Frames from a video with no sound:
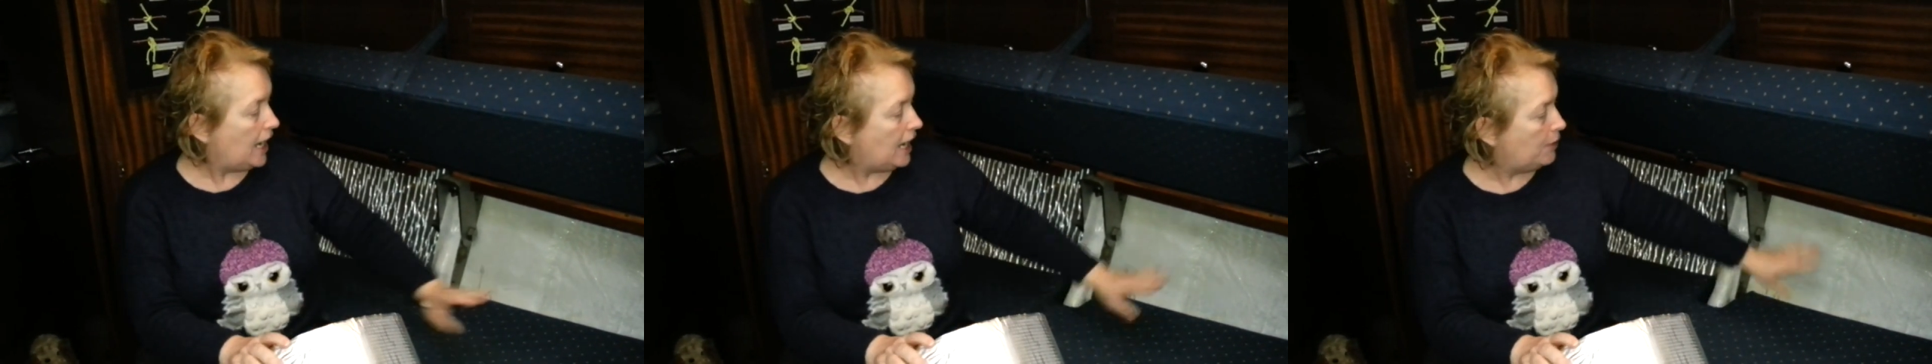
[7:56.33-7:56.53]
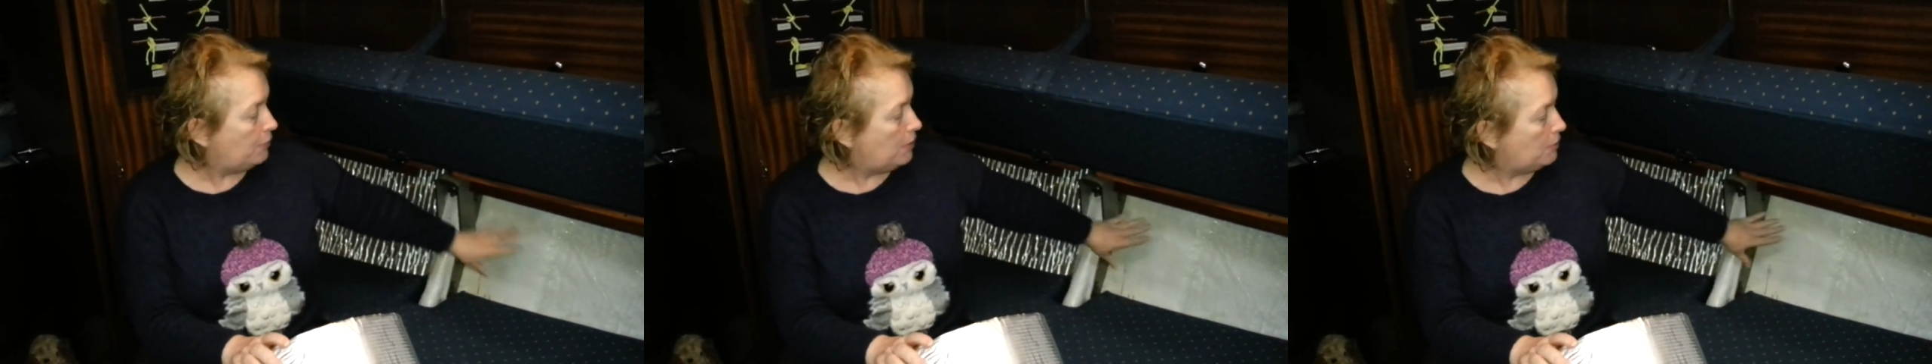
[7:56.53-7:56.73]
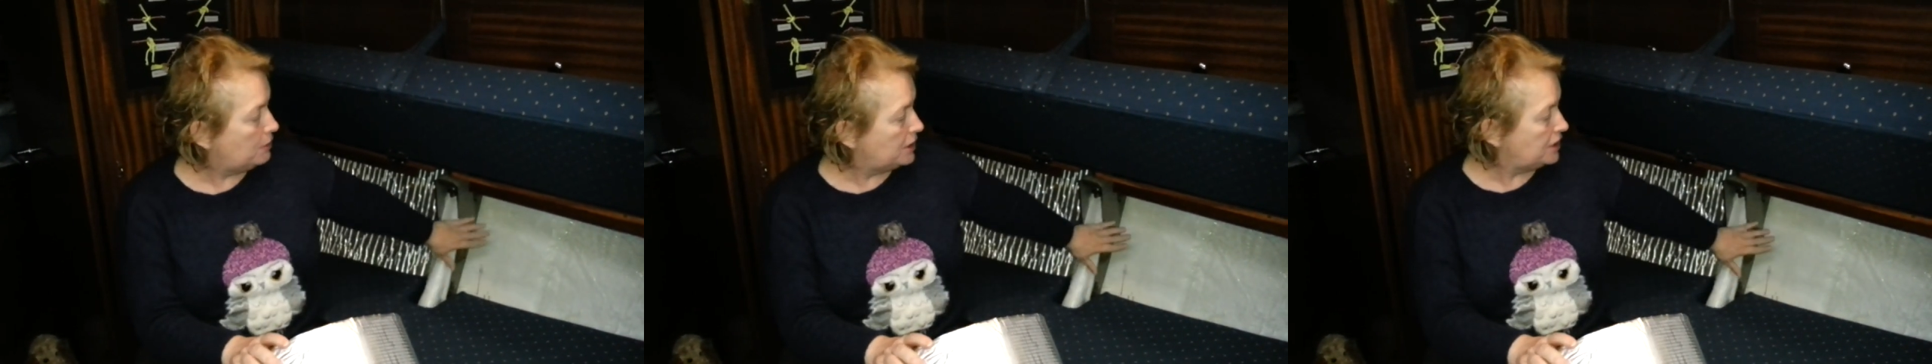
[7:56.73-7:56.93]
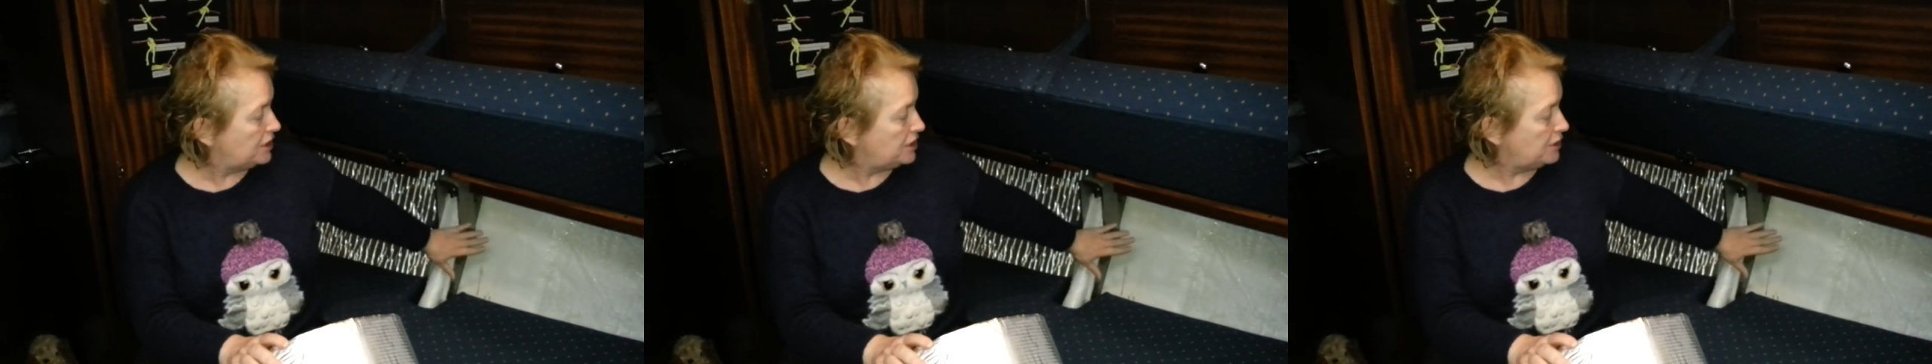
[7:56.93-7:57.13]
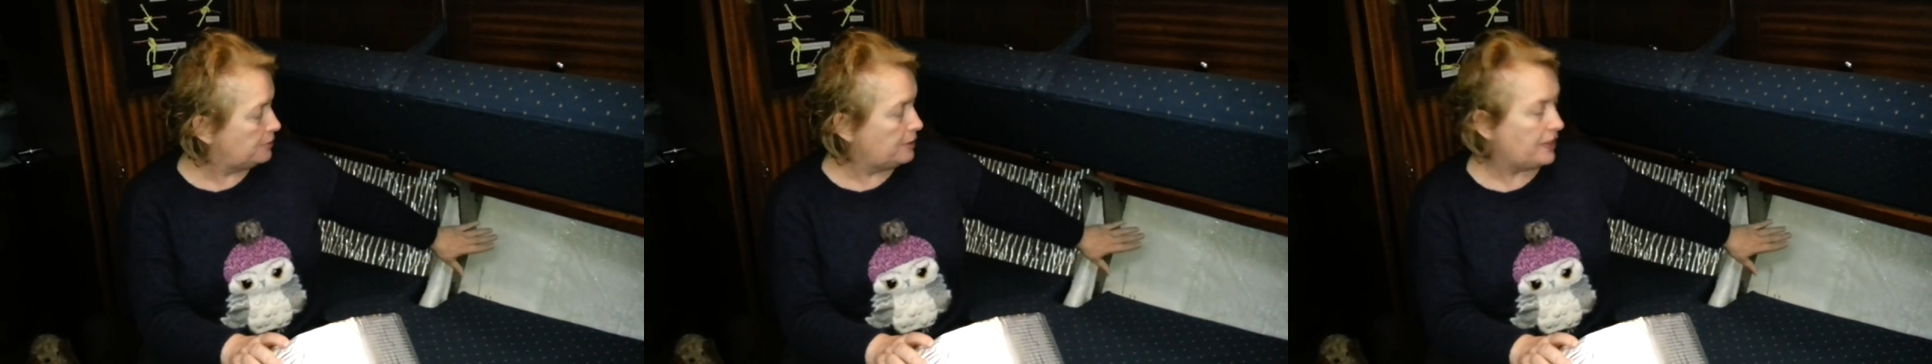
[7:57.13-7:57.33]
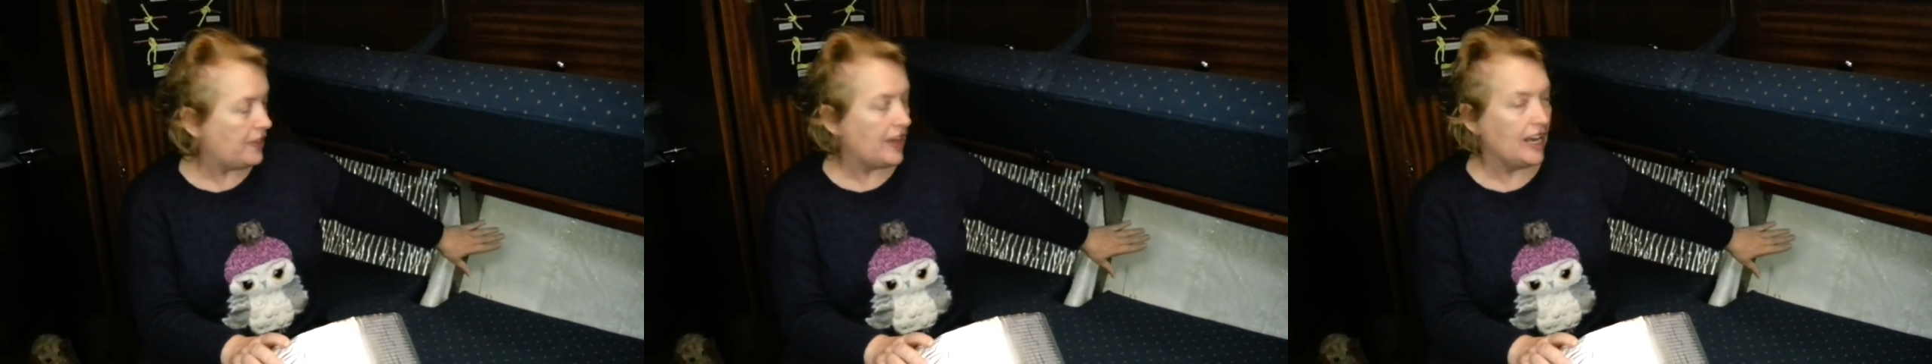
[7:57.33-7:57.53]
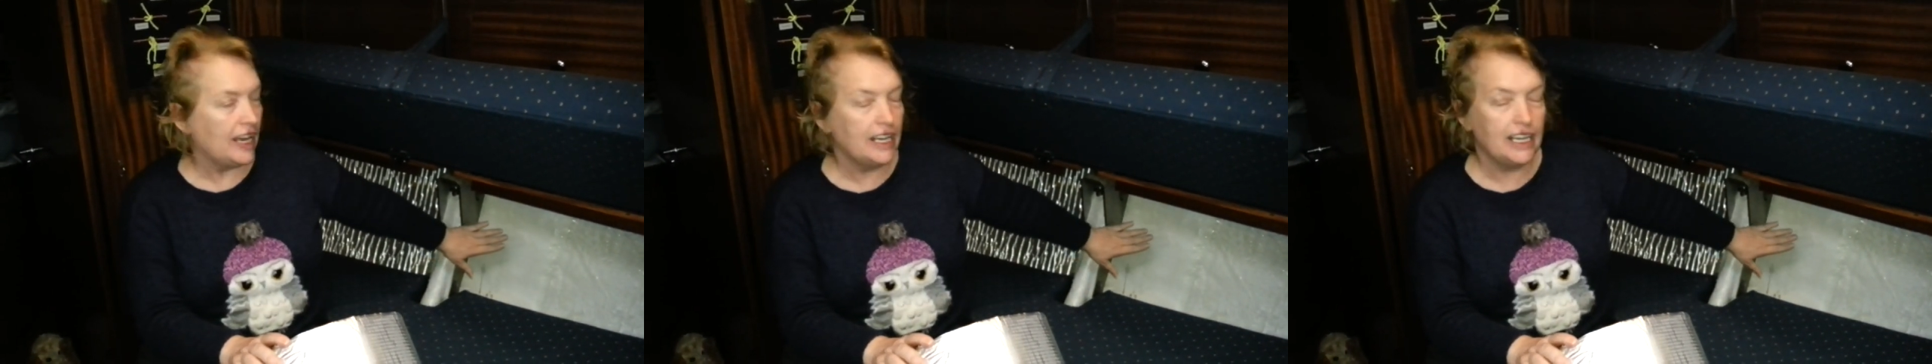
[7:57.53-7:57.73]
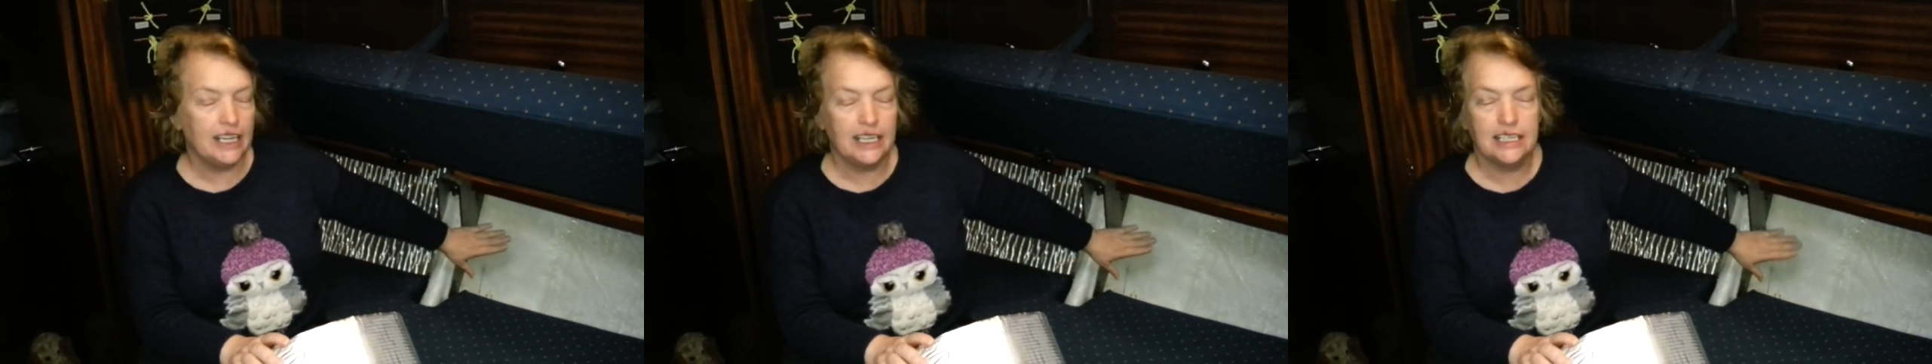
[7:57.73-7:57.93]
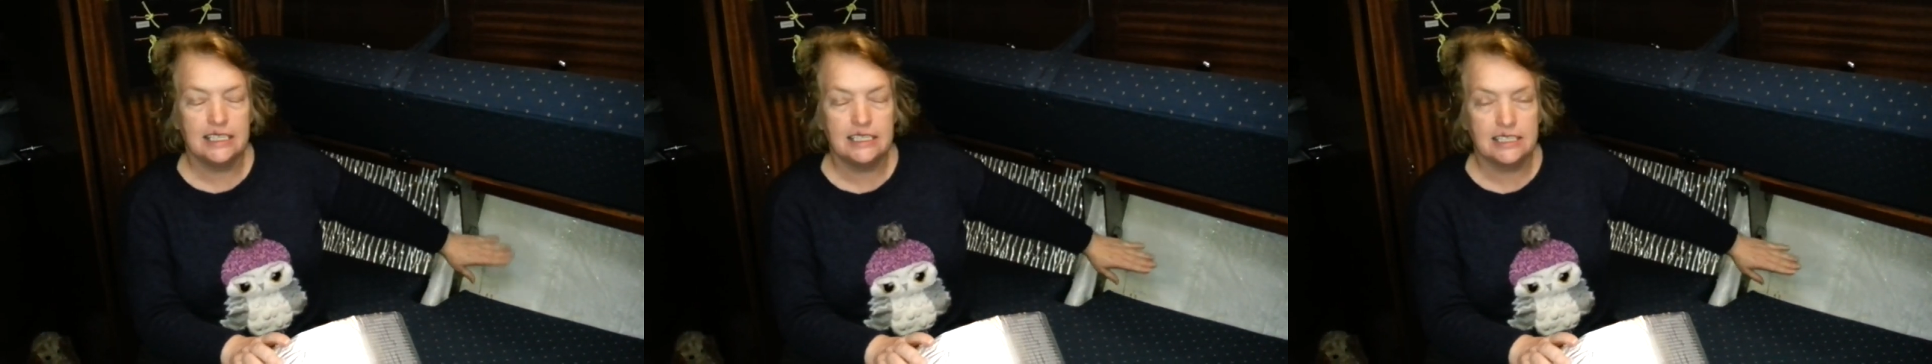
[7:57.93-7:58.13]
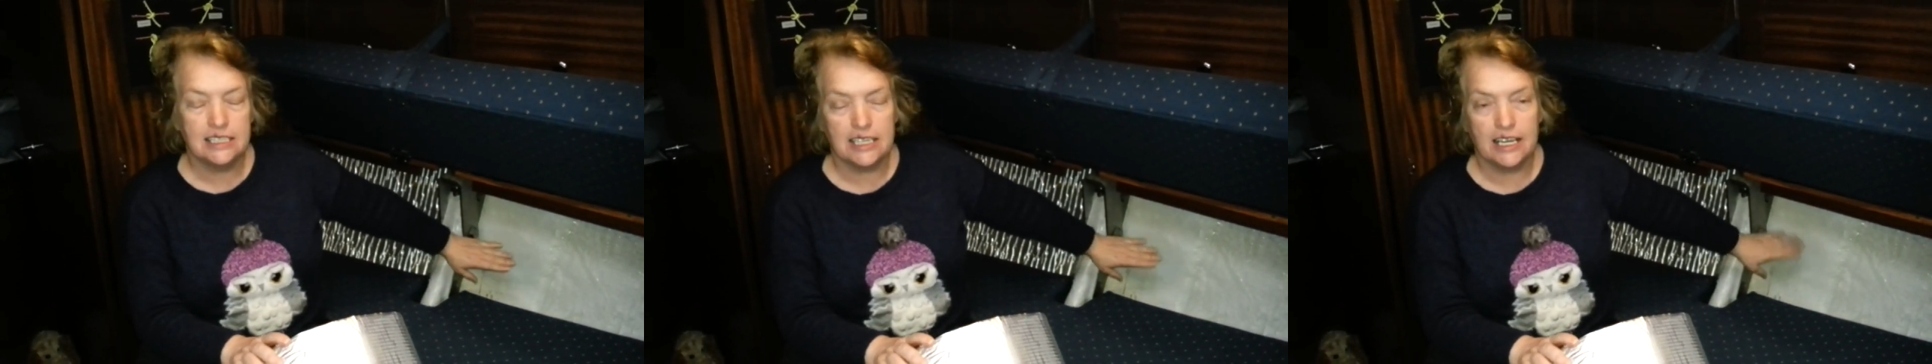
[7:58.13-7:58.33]
and what we're going to do with that
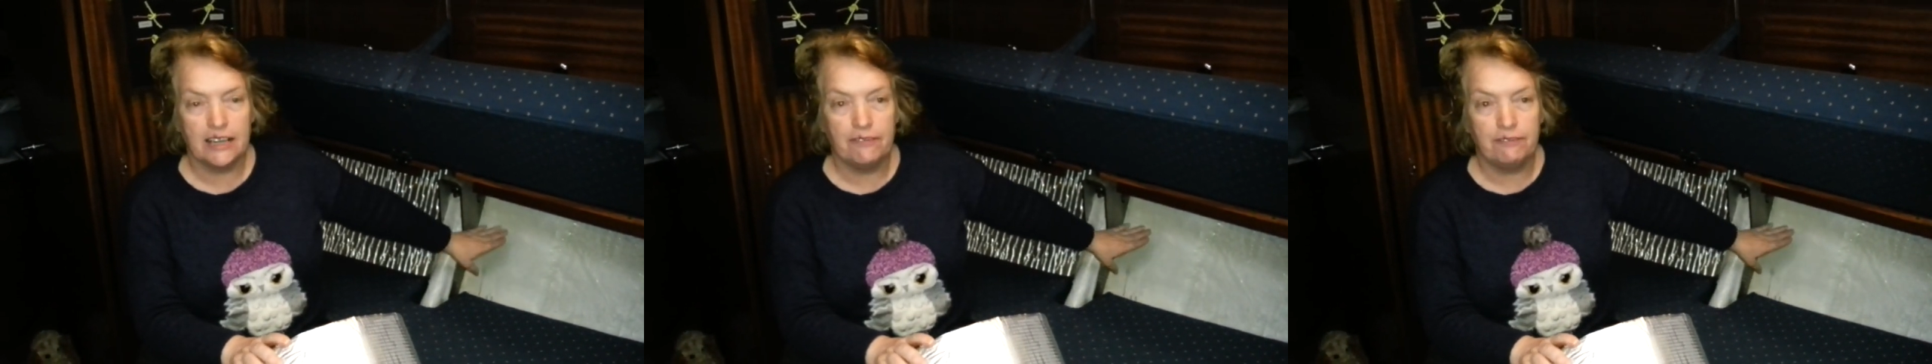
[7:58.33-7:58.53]
is